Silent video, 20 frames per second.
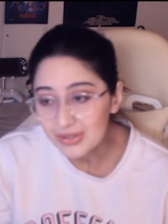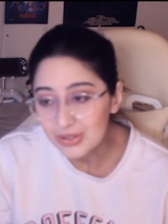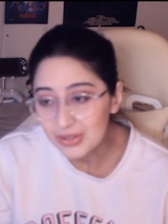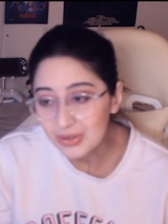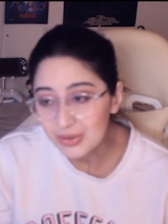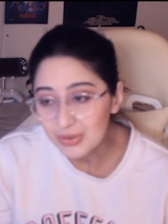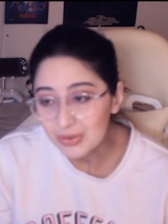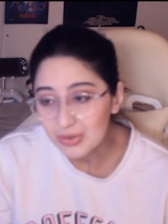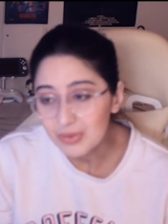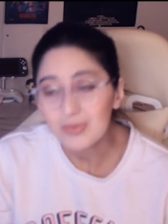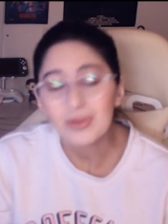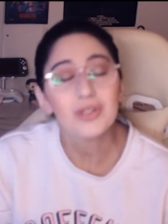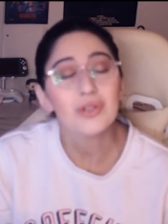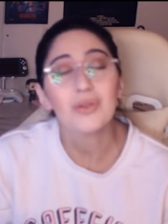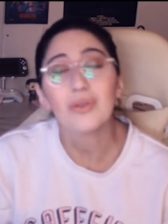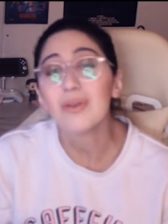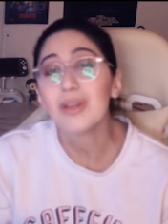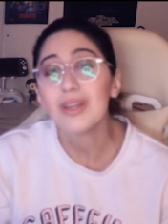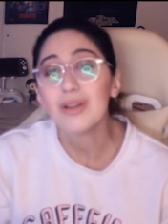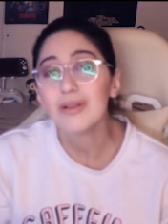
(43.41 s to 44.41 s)
to The
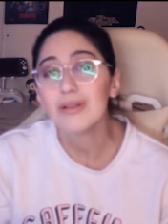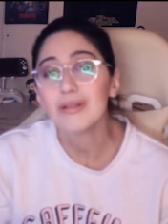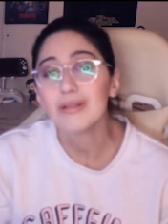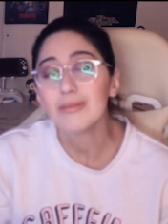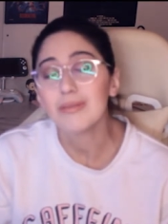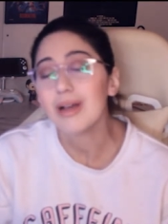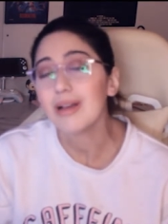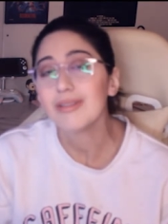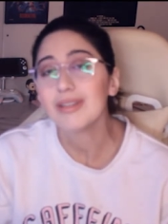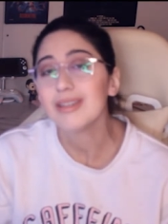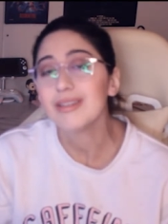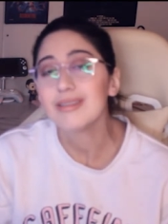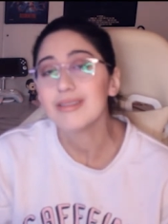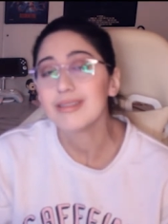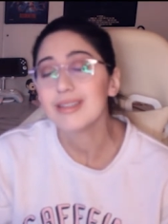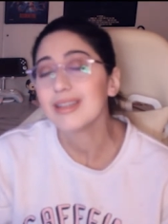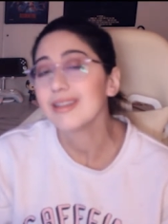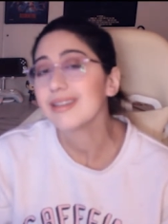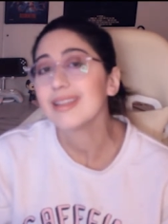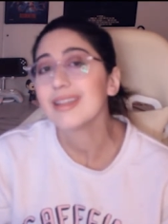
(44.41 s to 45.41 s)
Witcher three Wild Hunt
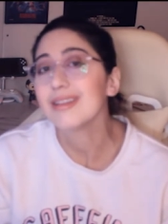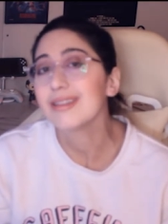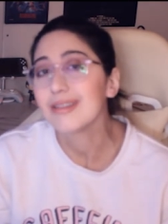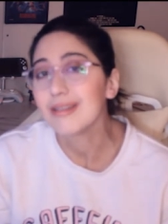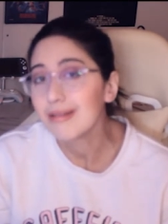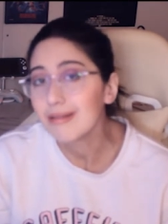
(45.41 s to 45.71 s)
D L Cs.